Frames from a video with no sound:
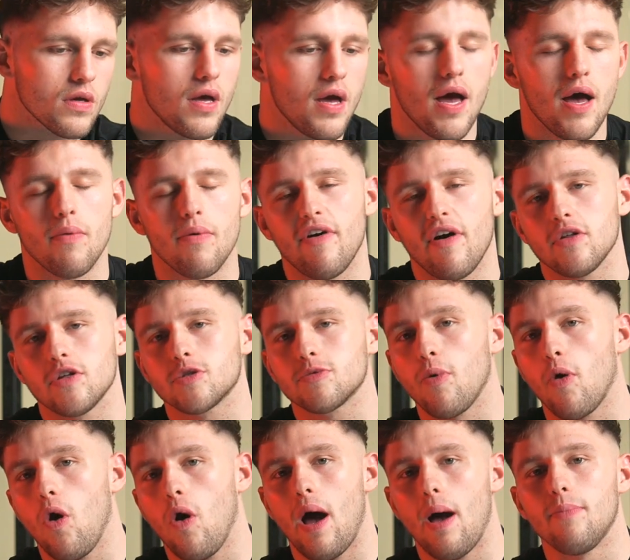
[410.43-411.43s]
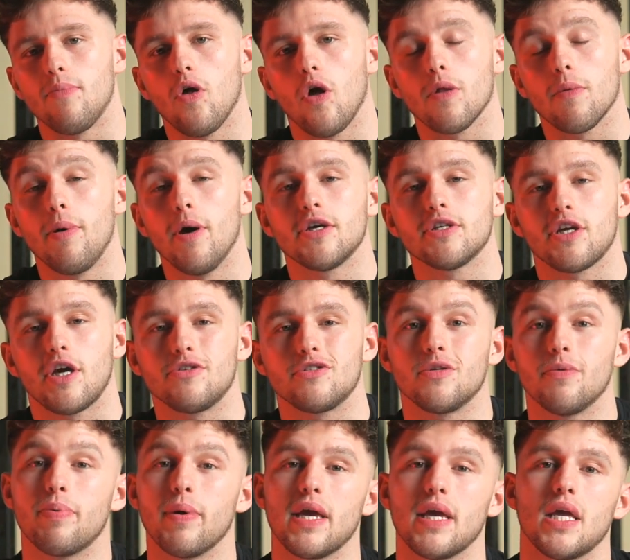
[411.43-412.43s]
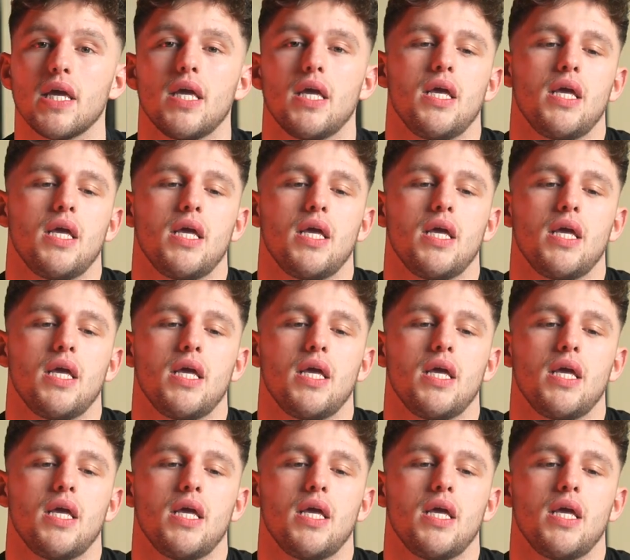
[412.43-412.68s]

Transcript: Without the sport, I'm not the person I used to be.